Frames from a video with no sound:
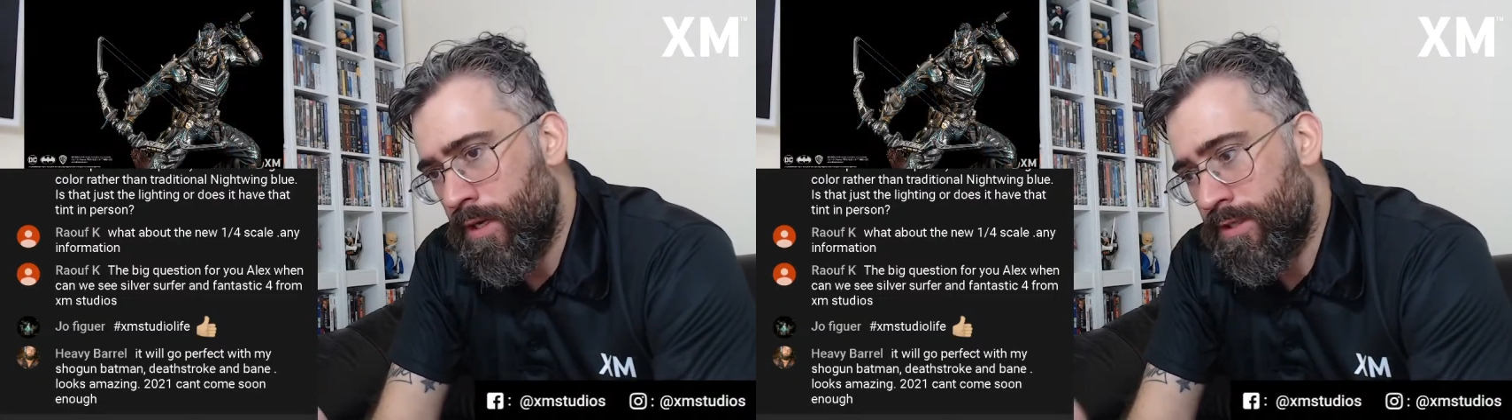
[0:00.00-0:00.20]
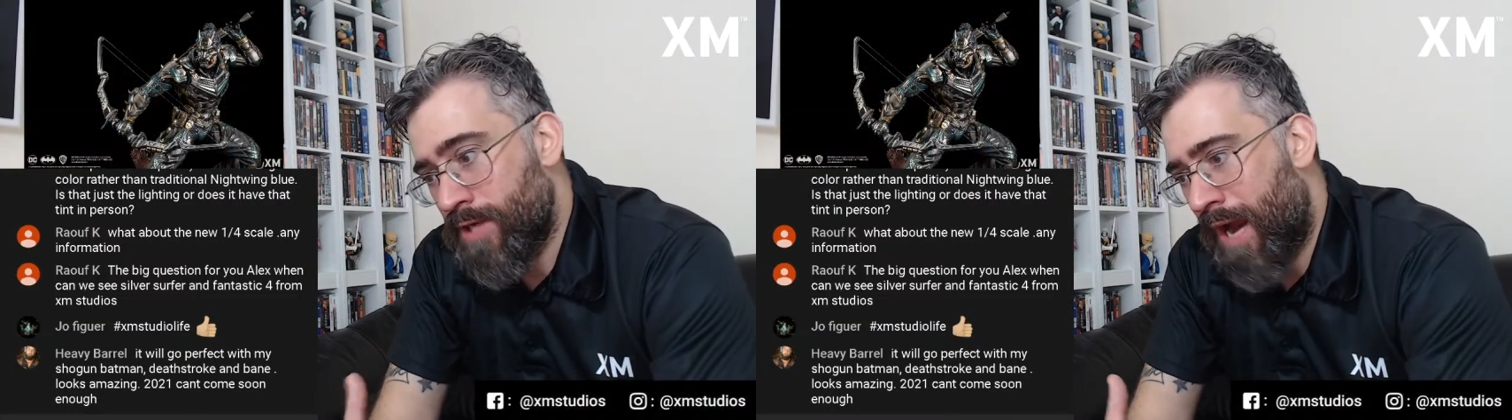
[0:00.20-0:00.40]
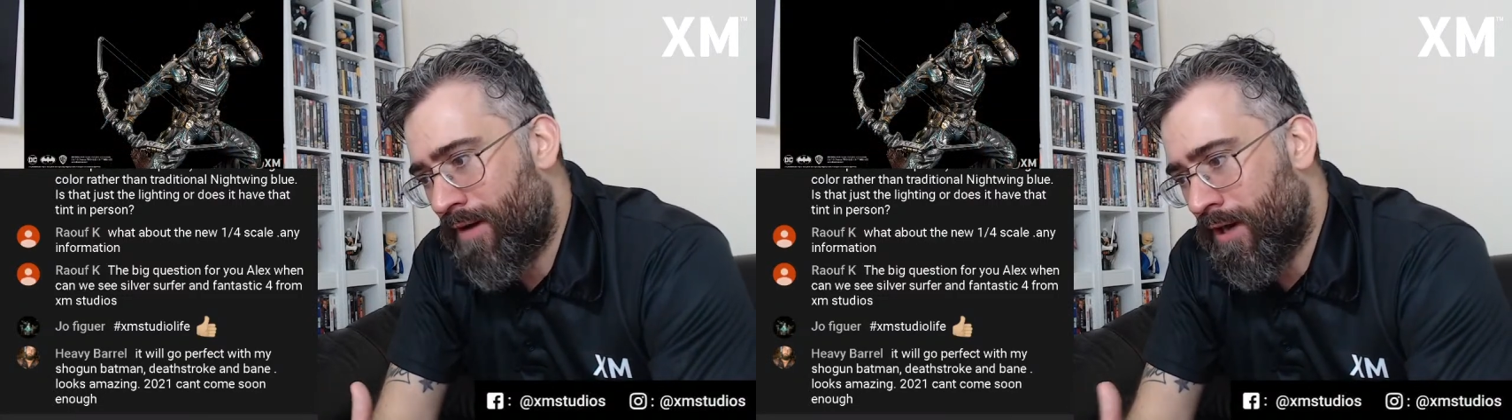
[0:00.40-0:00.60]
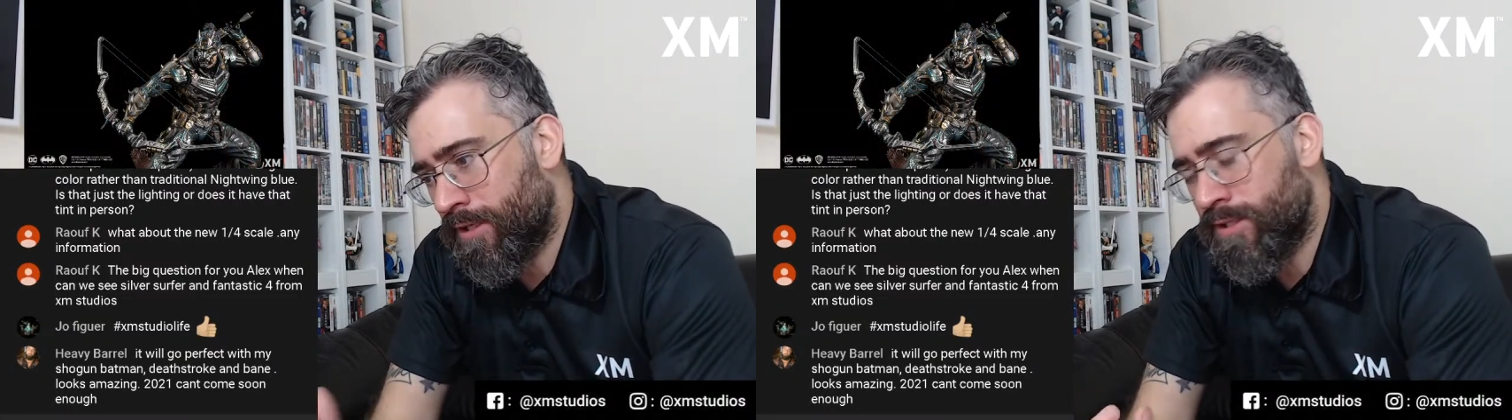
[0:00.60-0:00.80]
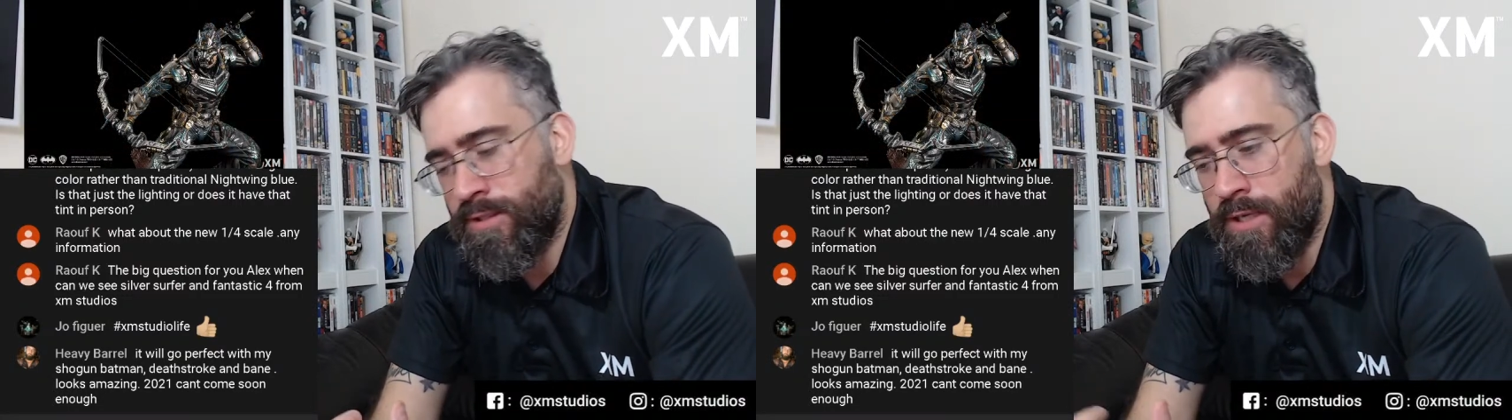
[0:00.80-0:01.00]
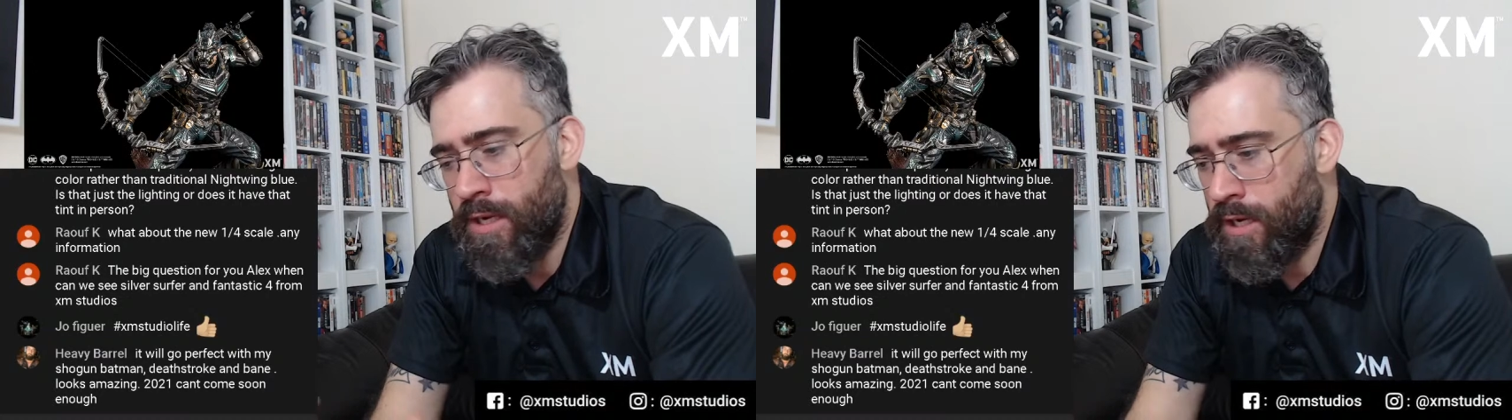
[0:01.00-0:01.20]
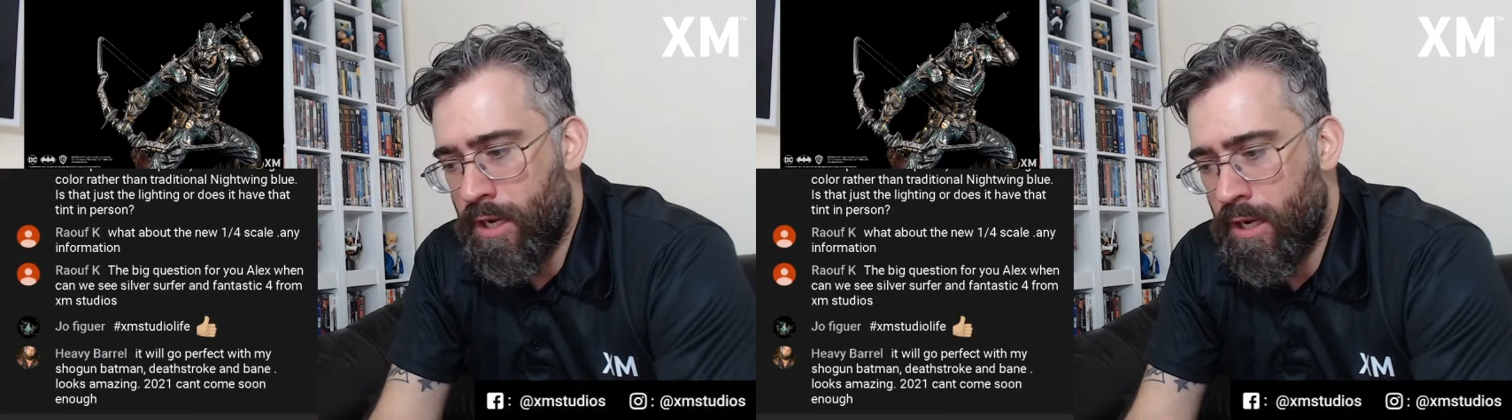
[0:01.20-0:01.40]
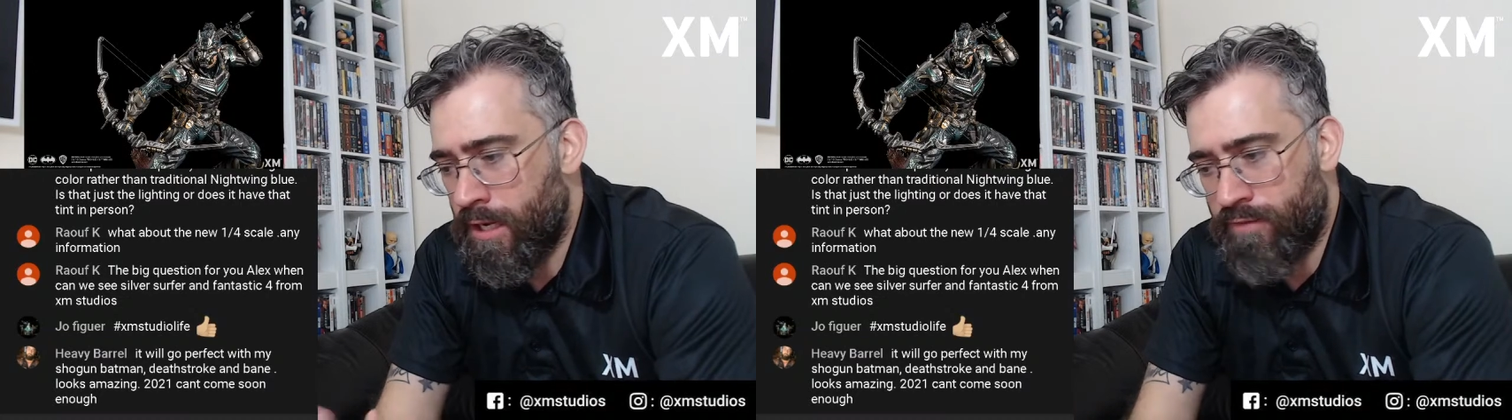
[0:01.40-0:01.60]
Tarax,
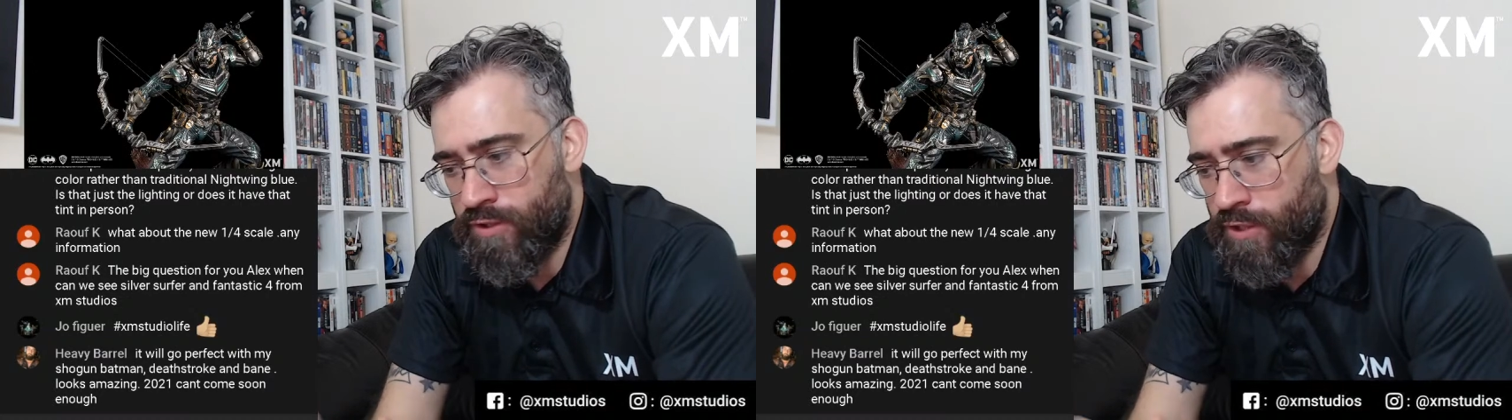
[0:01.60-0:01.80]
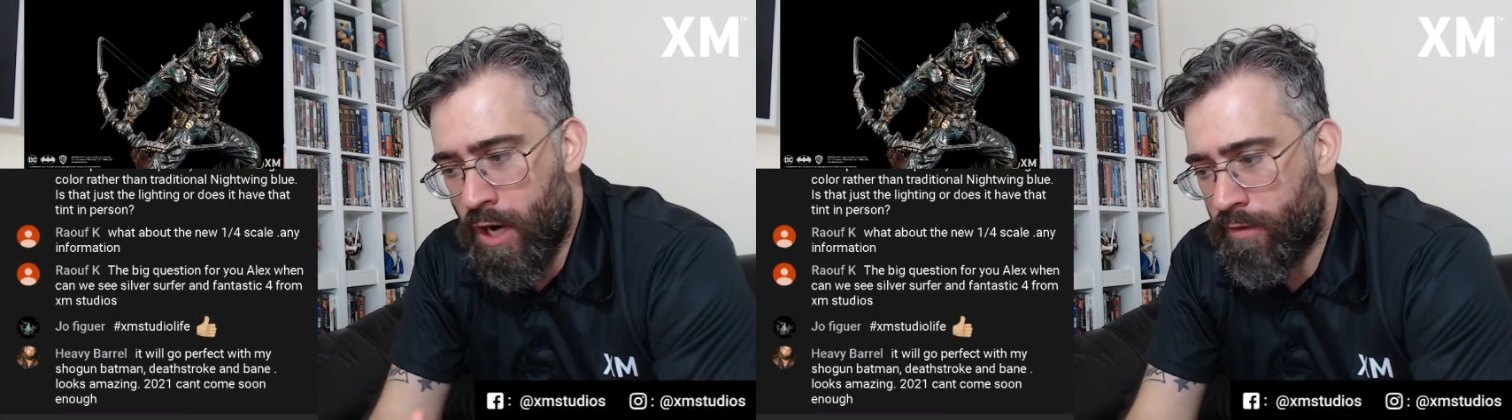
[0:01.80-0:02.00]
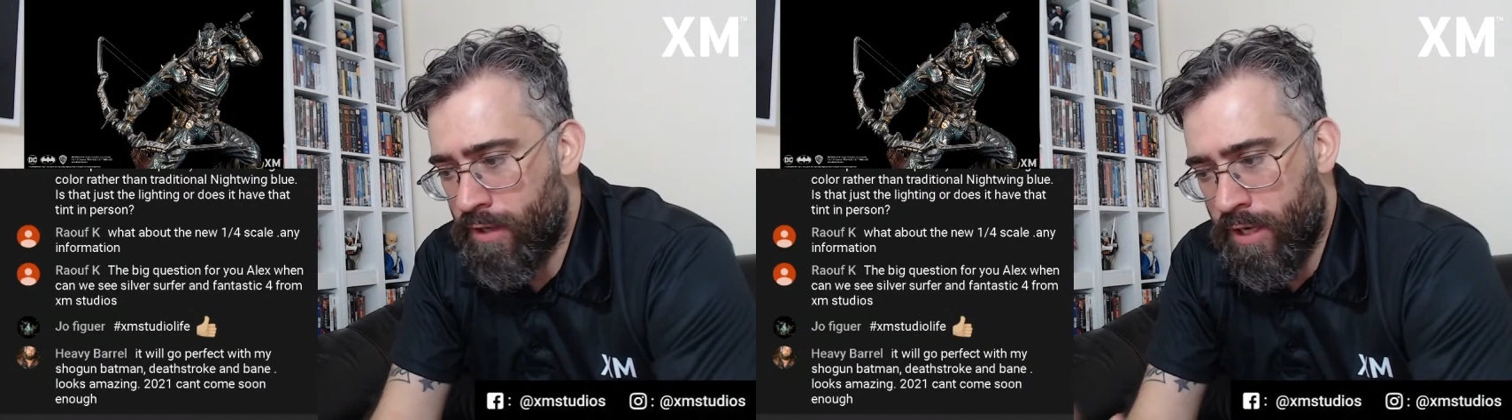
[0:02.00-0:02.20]
even Tyrant.